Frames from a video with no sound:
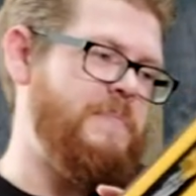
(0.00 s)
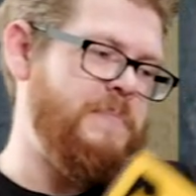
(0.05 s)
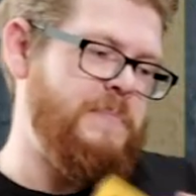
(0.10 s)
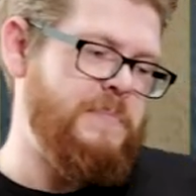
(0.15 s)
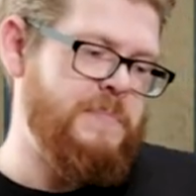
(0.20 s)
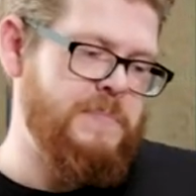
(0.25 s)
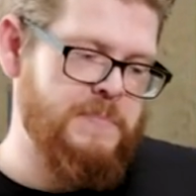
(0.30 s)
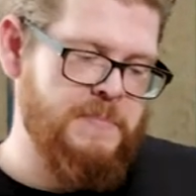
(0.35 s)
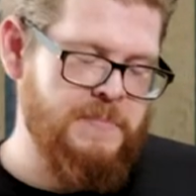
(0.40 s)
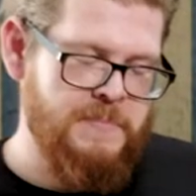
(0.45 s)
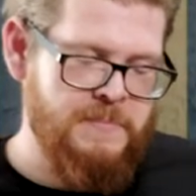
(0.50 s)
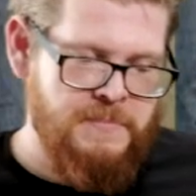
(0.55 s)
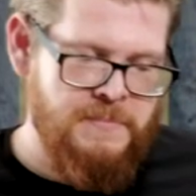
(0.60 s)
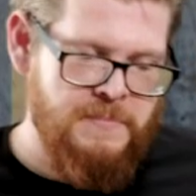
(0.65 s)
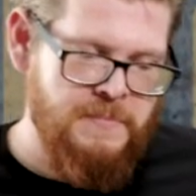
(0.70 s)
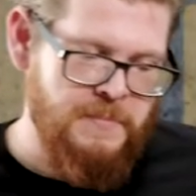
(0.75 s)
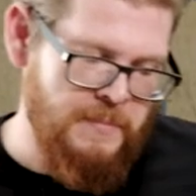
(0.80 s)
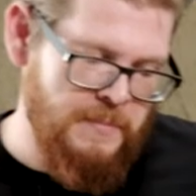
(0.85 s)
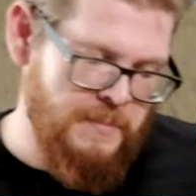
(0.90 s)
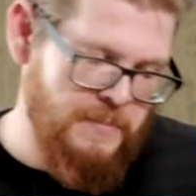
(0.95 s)

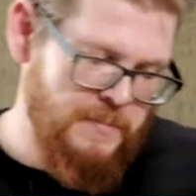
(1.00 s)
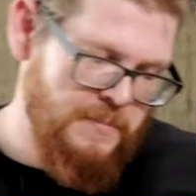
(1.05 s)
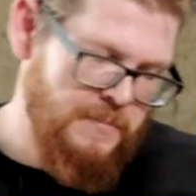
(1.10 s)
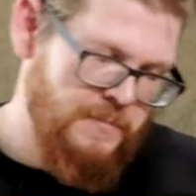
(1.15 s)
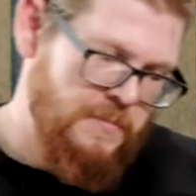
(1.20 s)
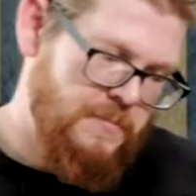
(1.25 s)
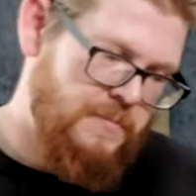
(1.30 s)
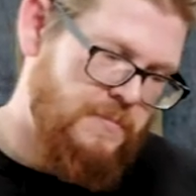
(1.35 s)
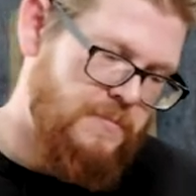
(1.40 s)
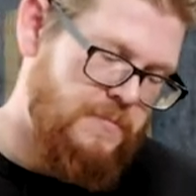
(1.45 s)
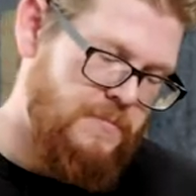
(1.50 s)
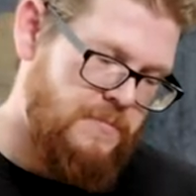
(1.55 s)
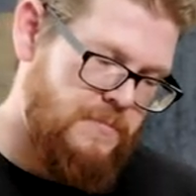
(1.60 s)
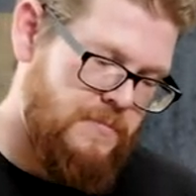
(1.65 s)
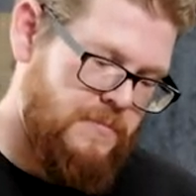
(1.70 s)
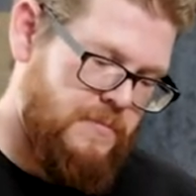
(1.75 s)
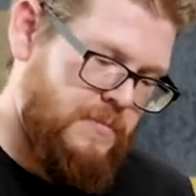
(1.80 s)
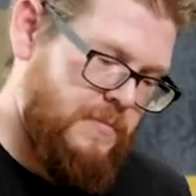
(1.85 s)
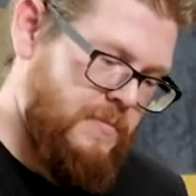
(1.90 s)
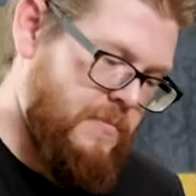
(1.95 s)

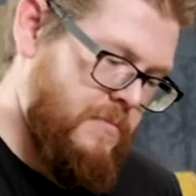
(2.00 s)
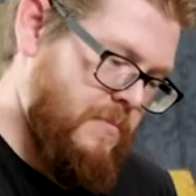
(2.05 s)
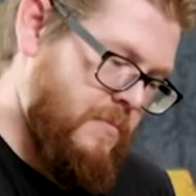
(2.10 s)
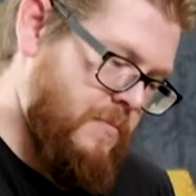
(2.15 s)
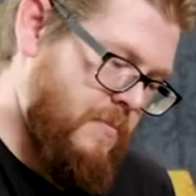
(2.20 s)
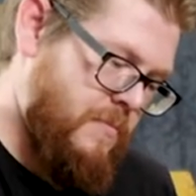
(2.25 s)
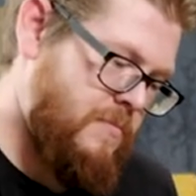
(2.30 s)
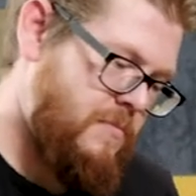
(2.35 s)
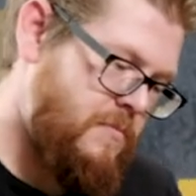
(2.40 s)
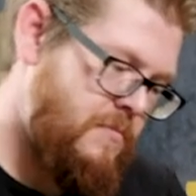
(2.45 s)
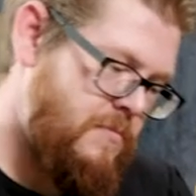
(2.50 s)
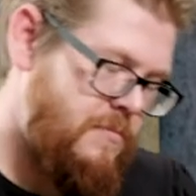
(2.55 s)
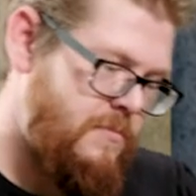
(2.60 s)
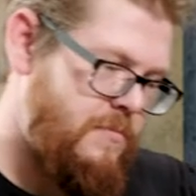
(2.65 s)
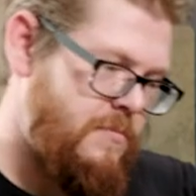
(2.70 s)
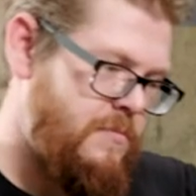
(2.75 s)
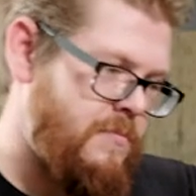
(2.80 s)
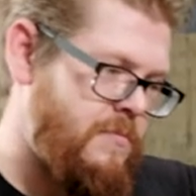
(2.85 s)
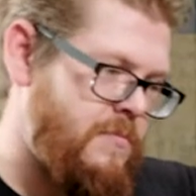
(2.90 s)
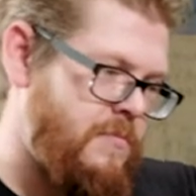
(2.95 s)

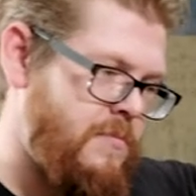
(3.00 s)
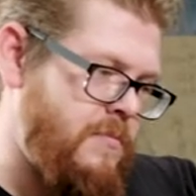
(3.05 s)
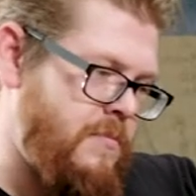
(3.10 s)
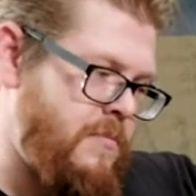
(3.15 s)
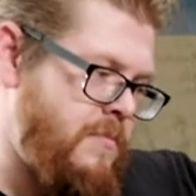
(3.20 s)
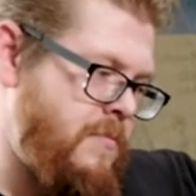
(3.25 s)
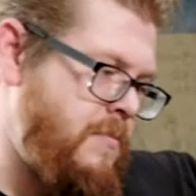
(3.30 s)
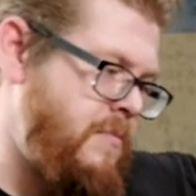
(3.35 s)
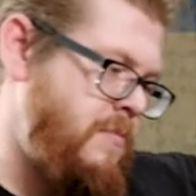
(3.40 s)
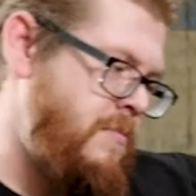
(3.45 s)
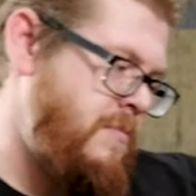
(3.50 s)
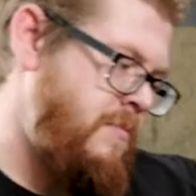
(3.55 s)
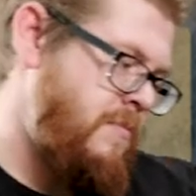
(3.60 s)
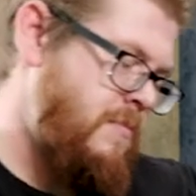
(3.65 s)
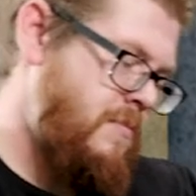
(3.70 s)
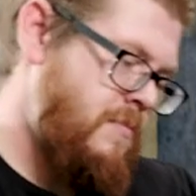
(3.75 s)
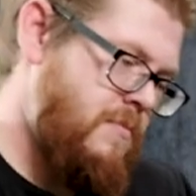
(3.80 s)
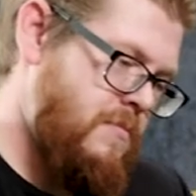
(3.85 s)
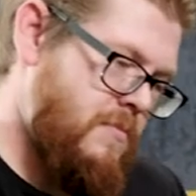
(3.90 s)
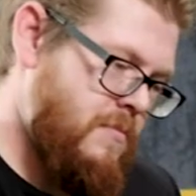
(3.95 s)

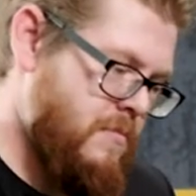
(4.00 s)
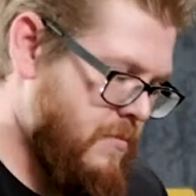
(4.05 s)
Nobody speaks.